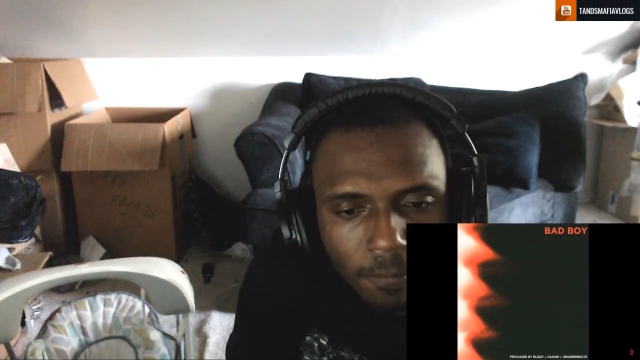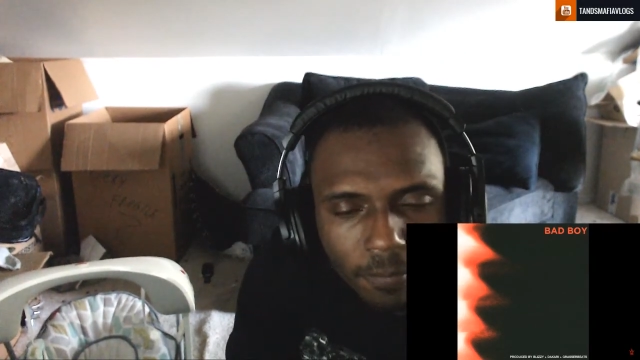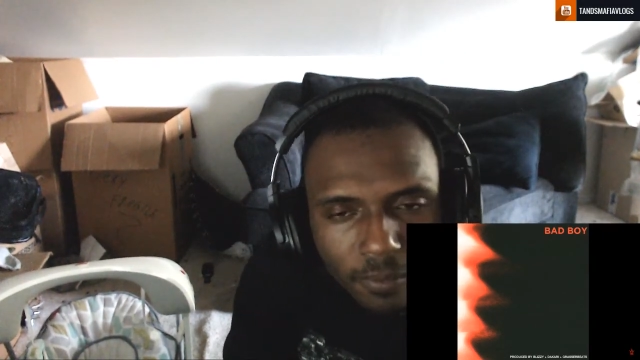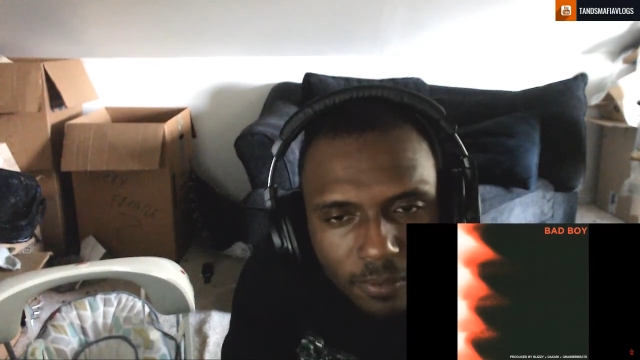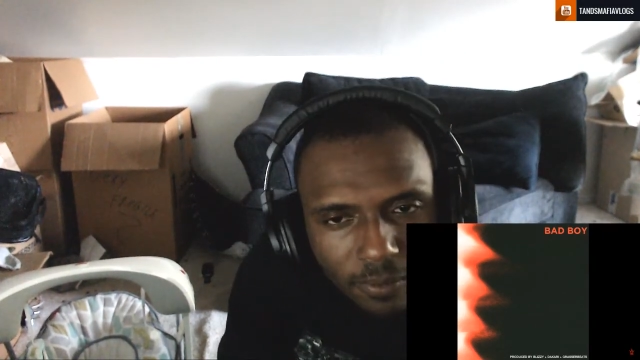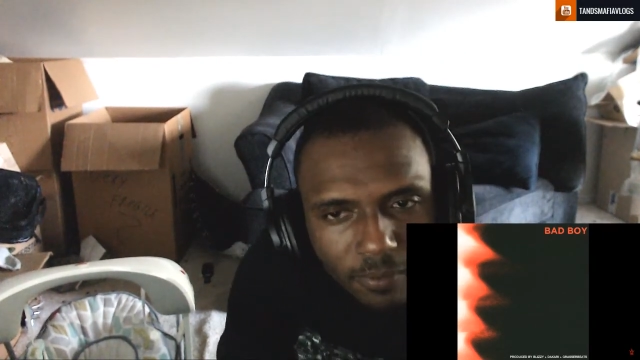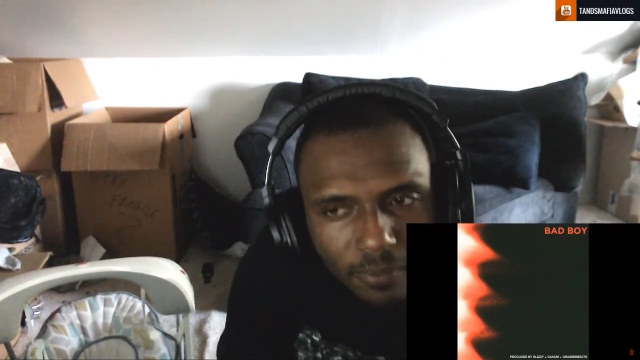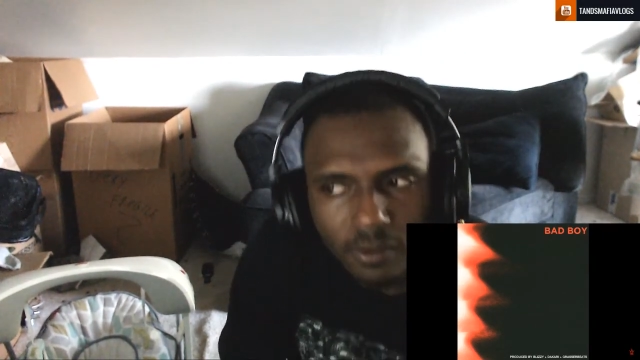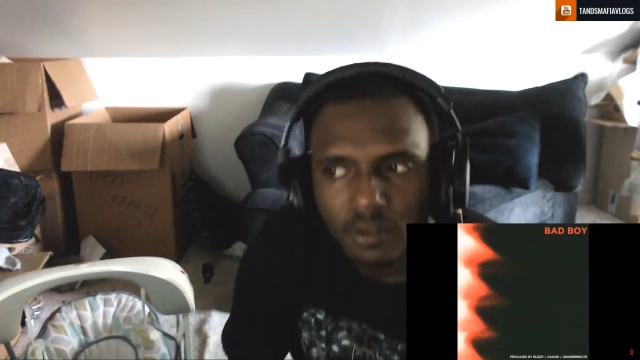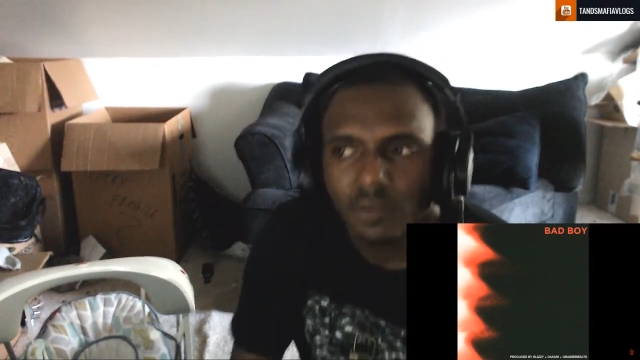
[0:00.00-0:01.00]
It's a
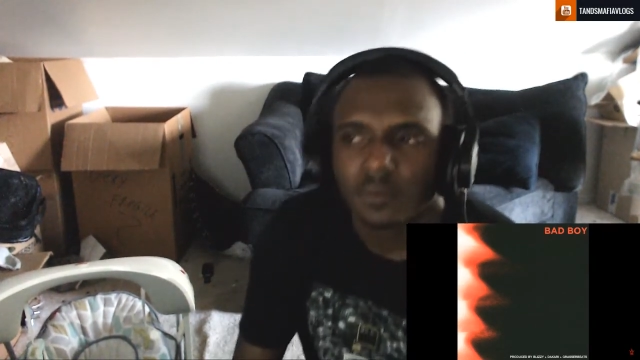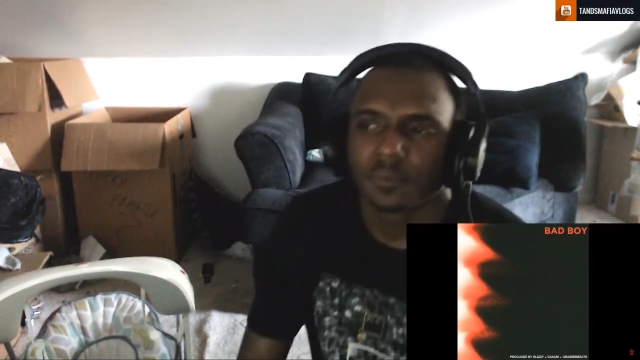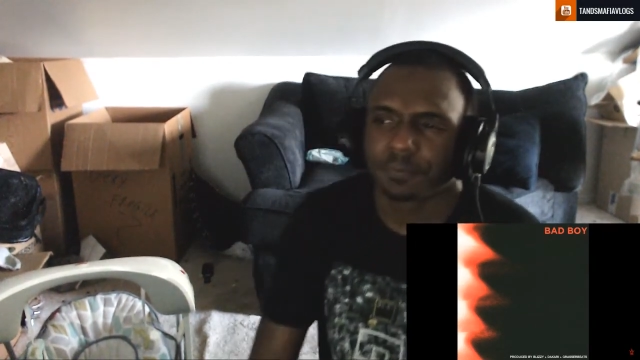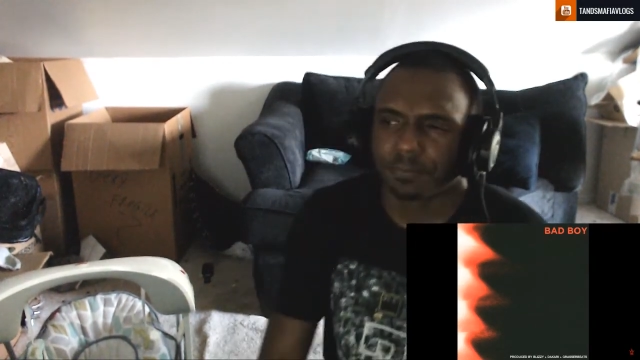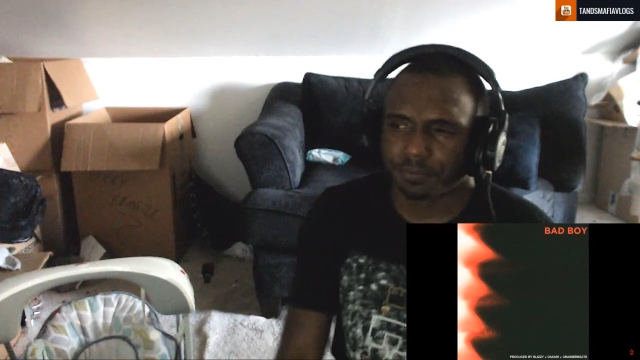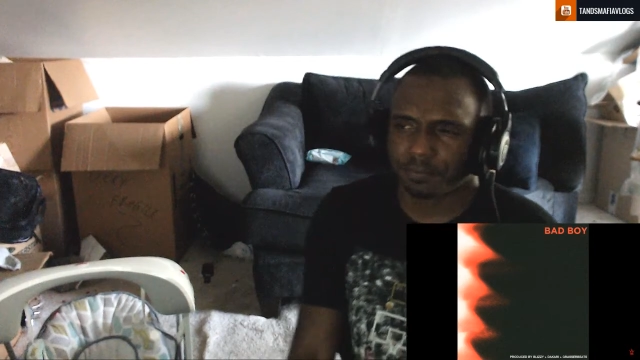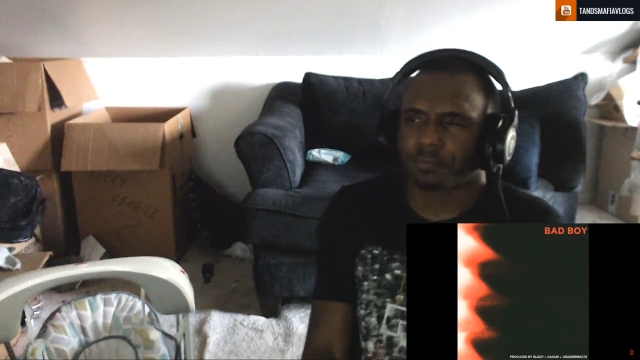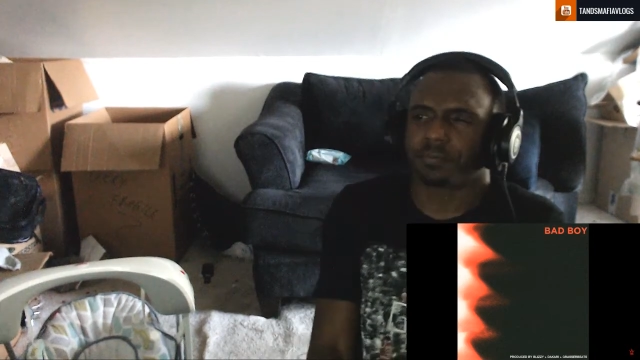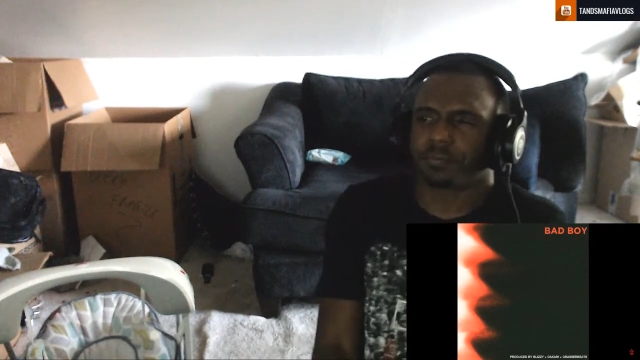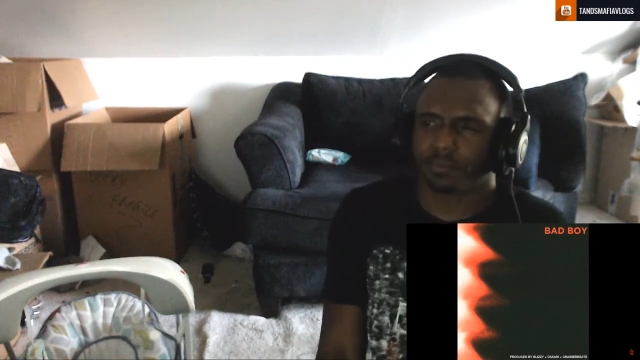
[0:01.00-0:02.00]
miracle that Flex
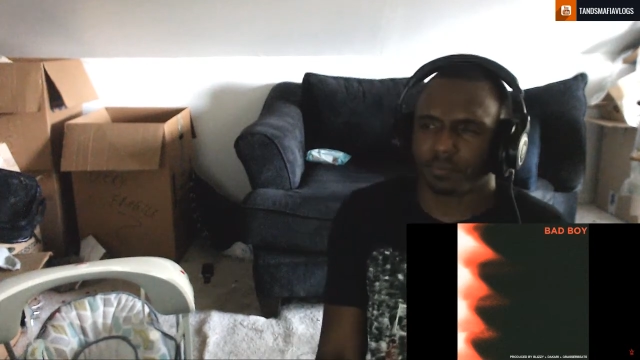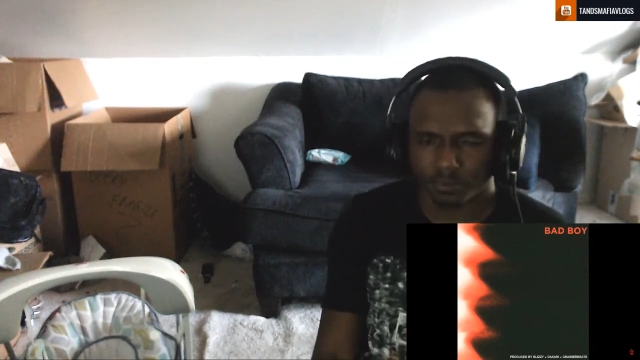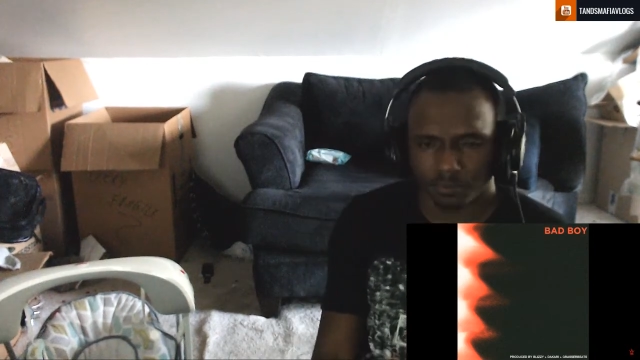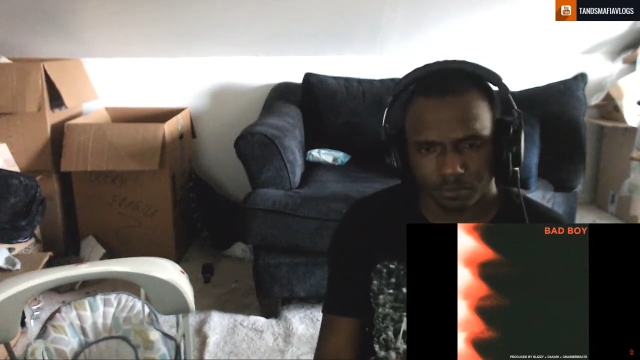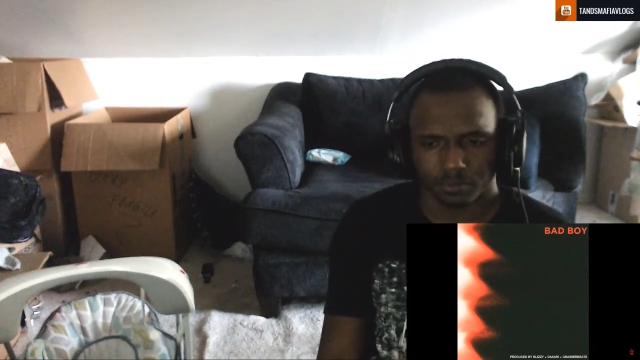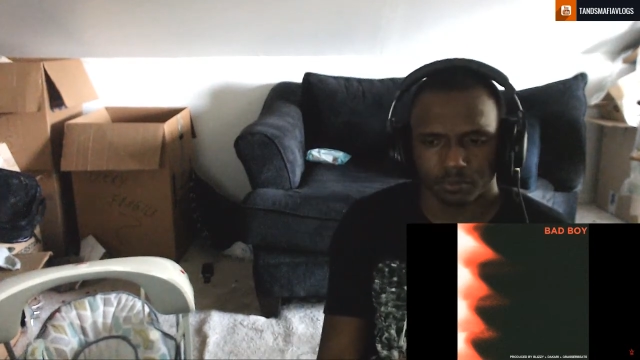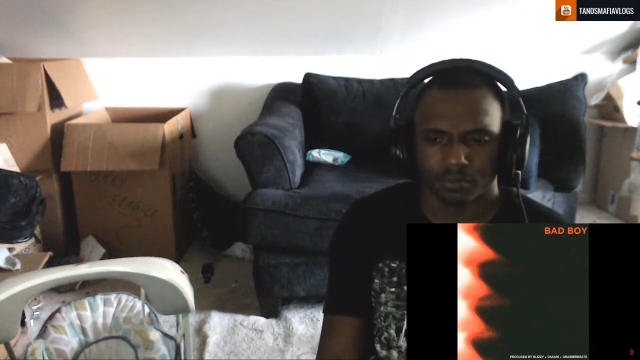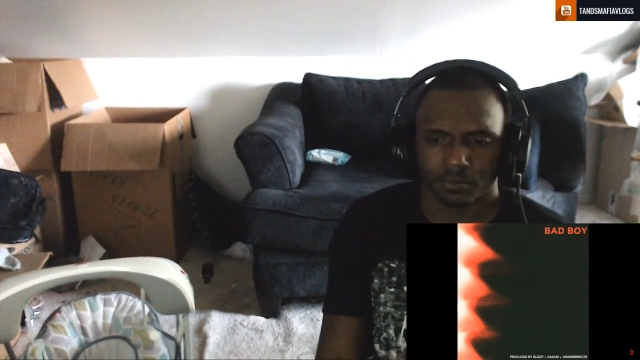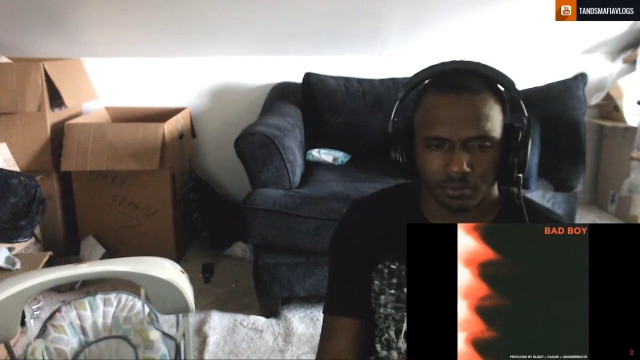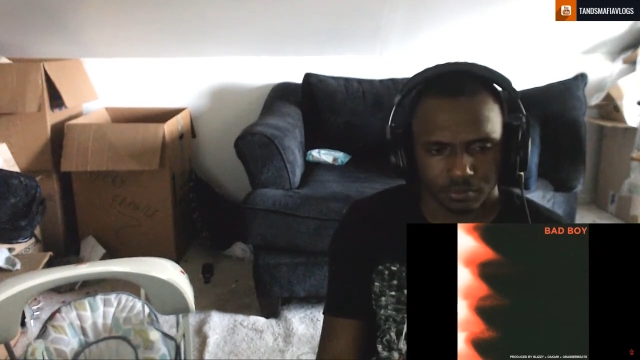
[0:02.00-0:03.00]
found you worth it
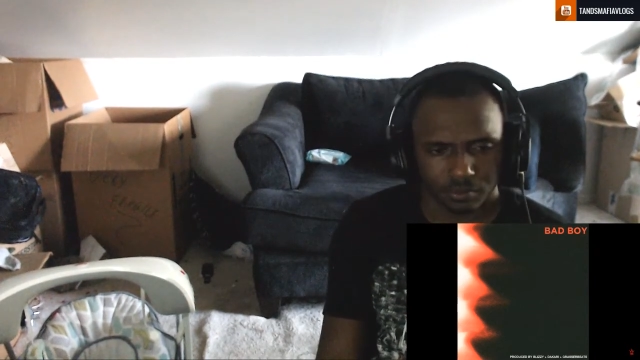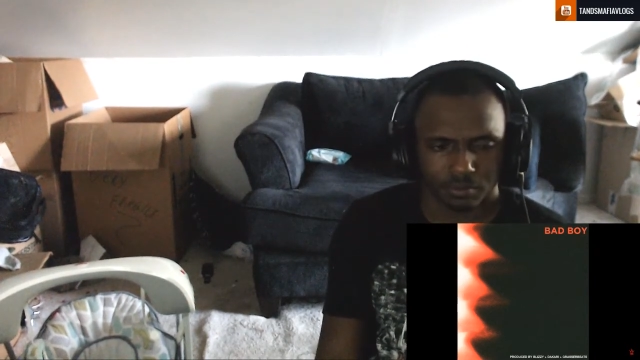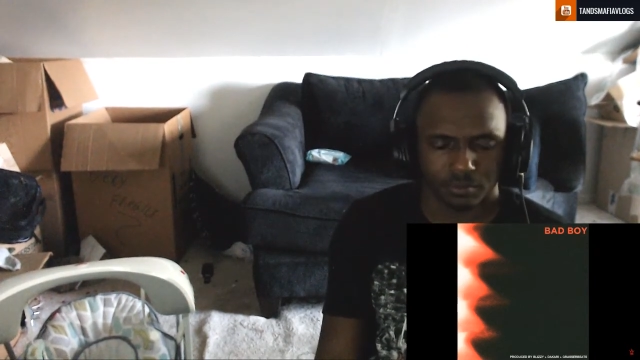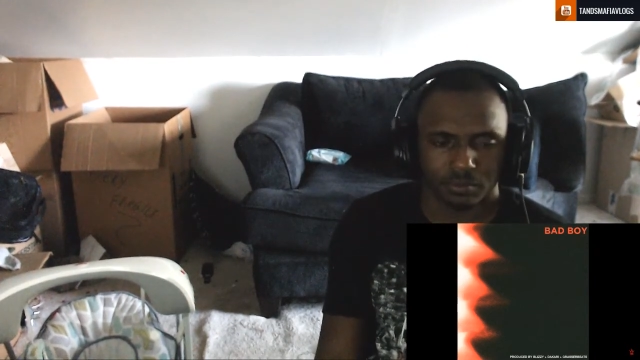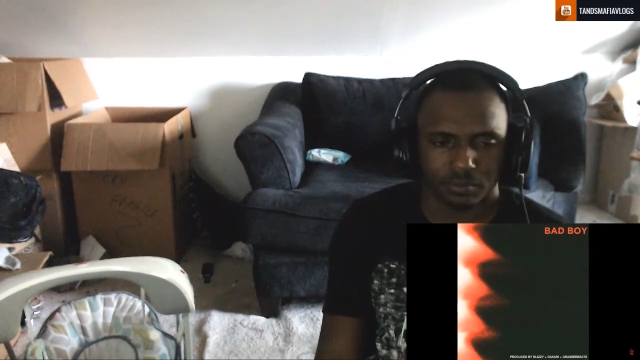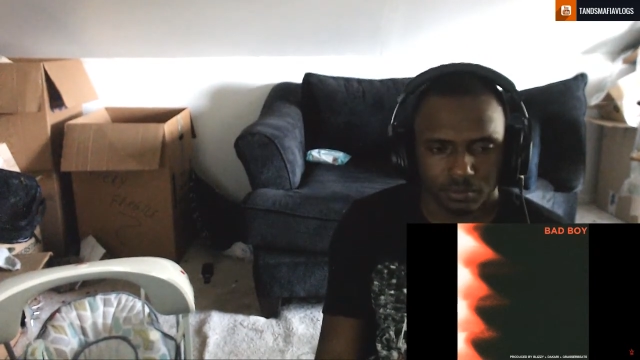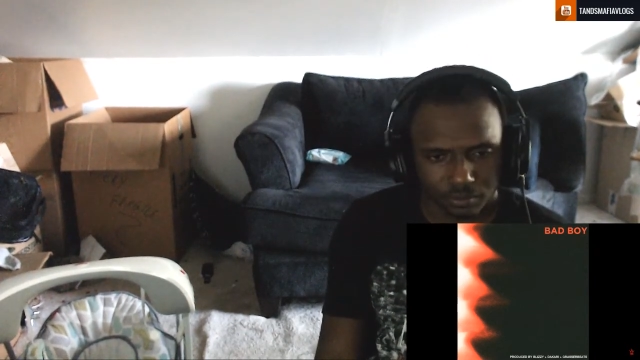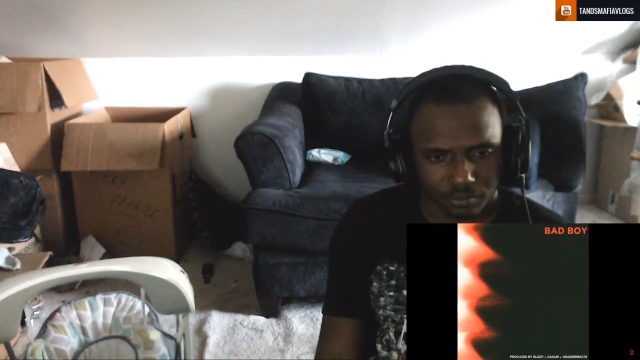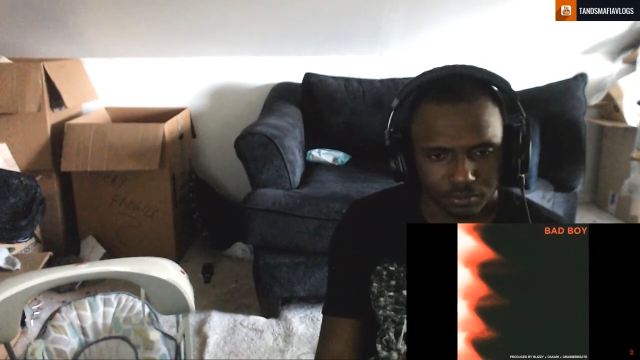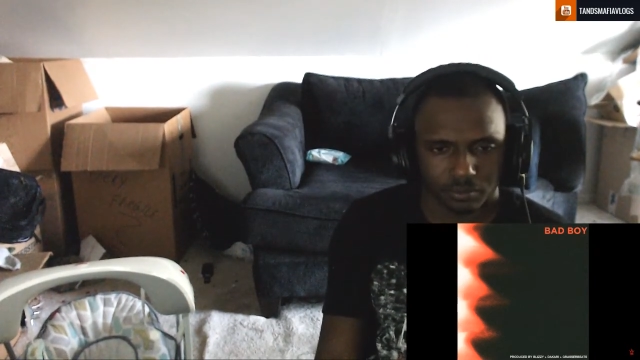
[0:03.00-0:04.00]
enough to even hear you
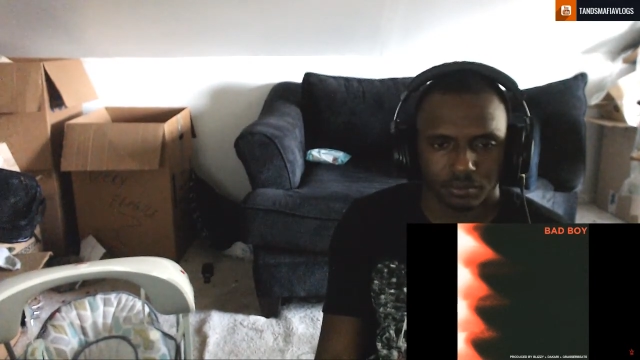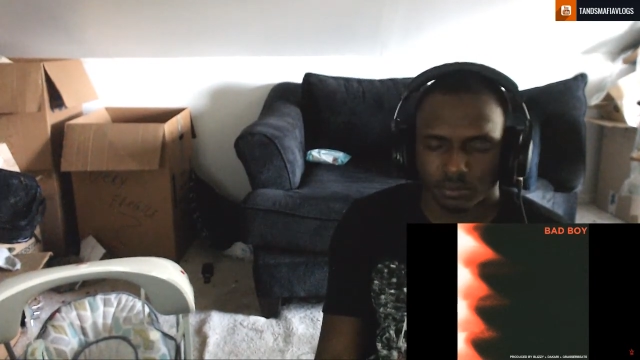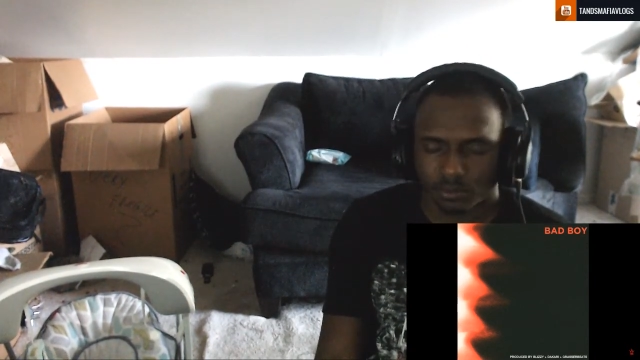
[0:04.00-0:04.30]
flow.